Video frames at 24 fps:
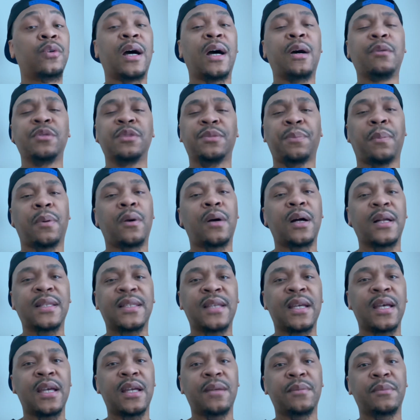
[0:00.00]
I was
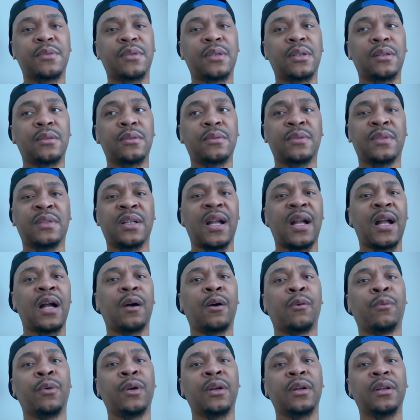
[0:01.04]
part-time, so it was like I
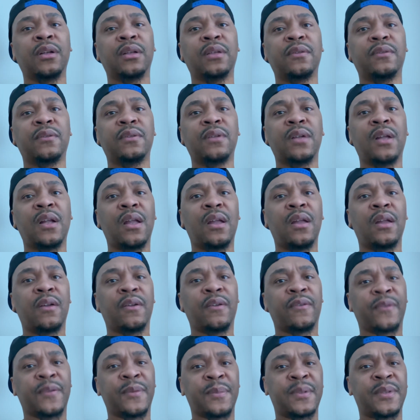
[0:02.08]
was working
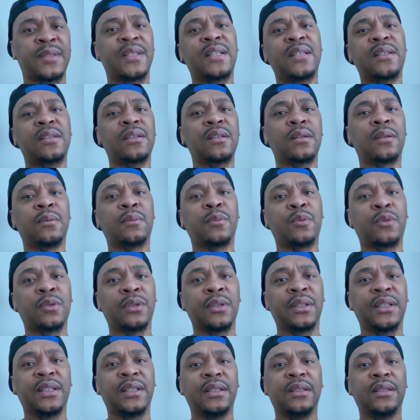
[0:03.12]
from 6 in the
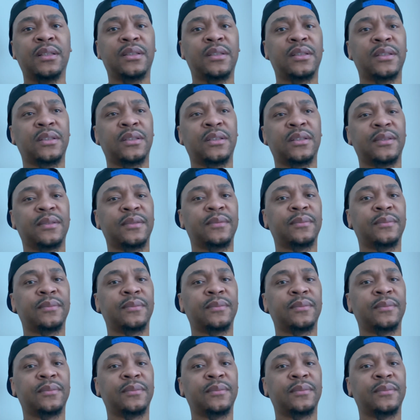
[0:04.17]
morning to